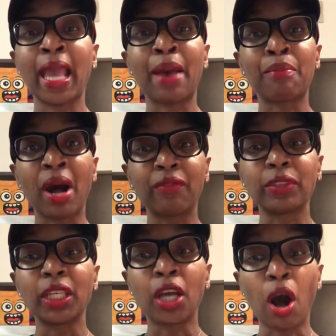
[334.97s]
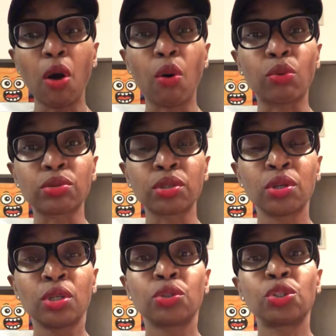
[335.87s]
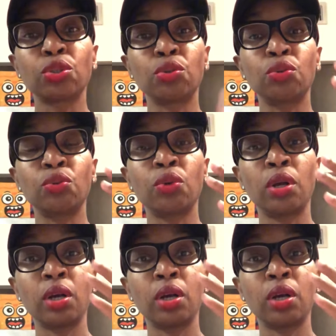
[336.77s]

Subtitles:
and monthly goals to